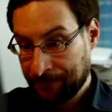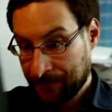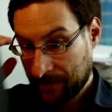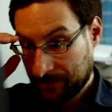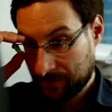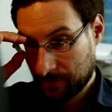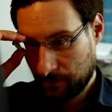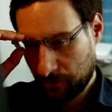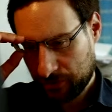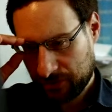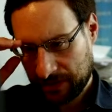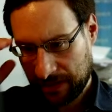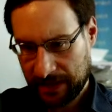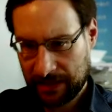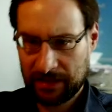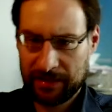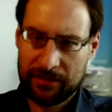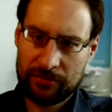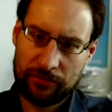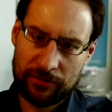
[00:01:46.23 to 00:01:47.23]
So most
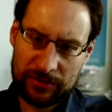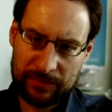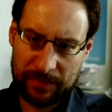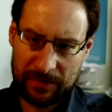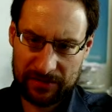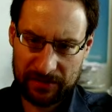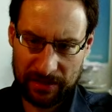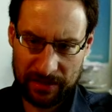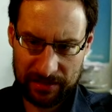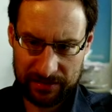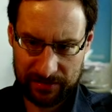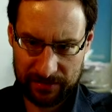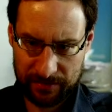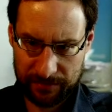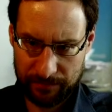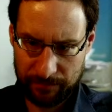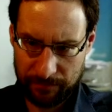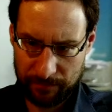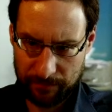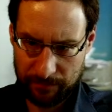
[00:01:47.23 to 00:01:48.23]
likely caused by the last
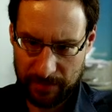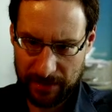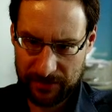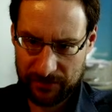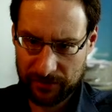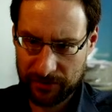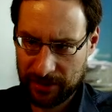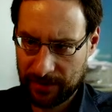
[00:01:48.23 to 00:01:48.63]
Meson